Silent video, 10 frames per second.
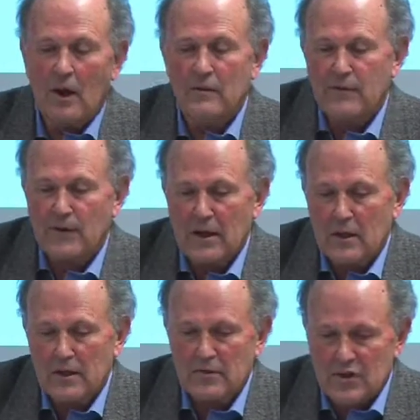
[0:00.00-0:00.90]
And
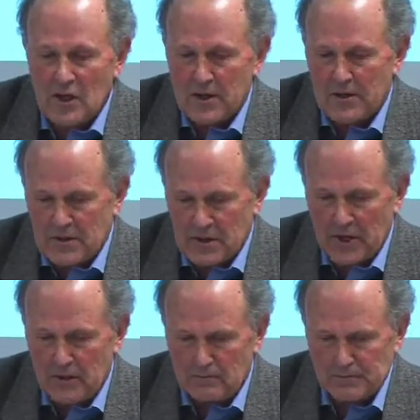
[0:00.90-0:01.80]
finally, resilience
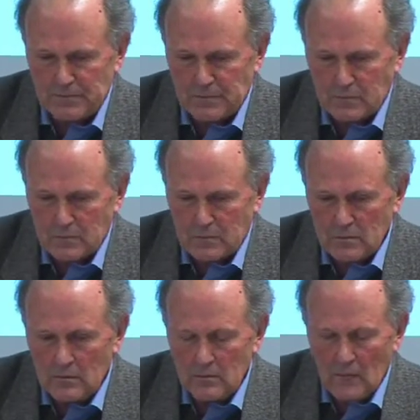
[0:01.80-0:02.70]
then.
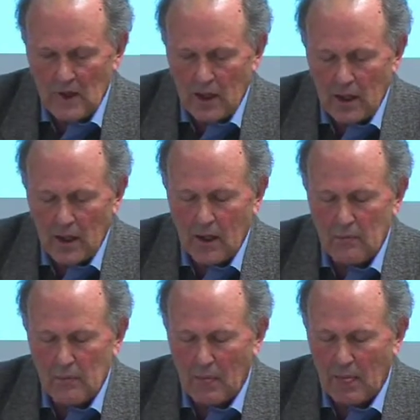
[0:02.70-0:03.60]

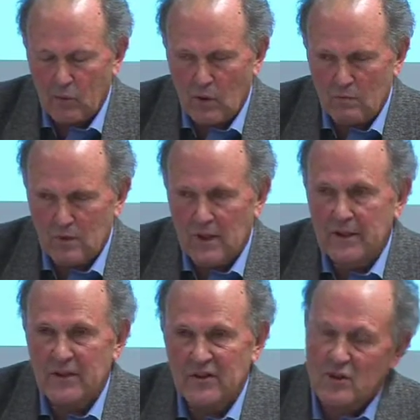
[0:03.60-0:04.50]
What would
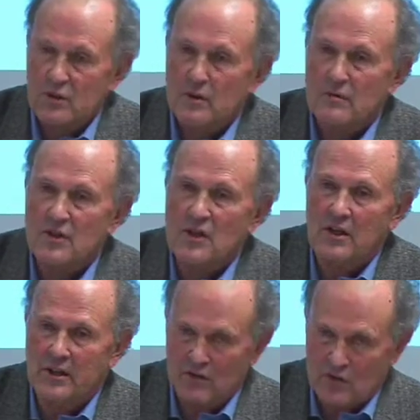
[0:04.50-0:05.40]
lead to
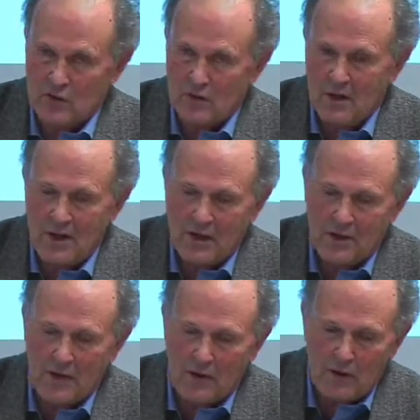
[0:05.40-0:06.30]
resilience or a lack
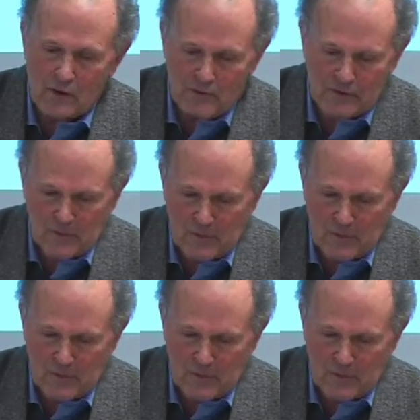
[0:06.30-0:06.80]
thereof?